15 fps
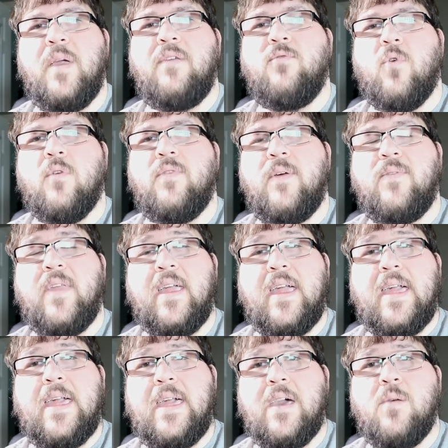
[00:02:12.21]

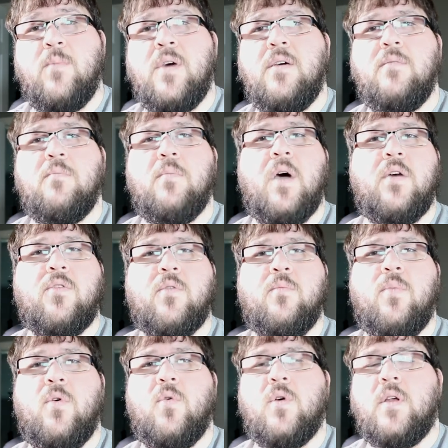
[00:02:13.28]
B450M
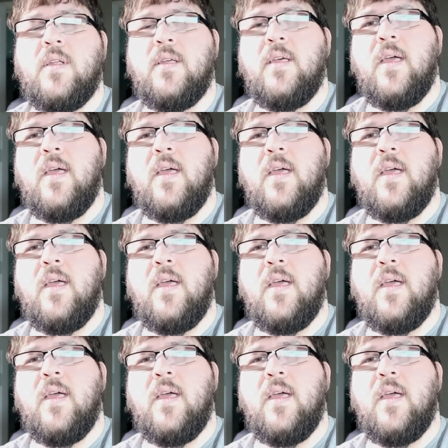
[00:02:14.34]
motherboard.